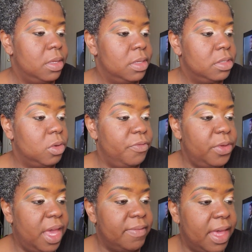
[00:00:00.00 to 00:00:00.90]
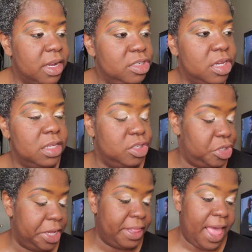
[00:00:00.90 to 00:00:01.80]
So if you haven't had a chance to
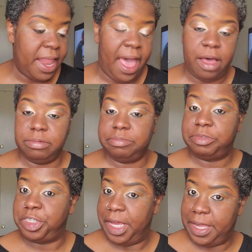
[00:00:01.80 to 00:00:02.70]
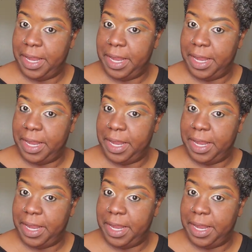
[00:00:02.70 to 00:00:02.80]
check that out, check it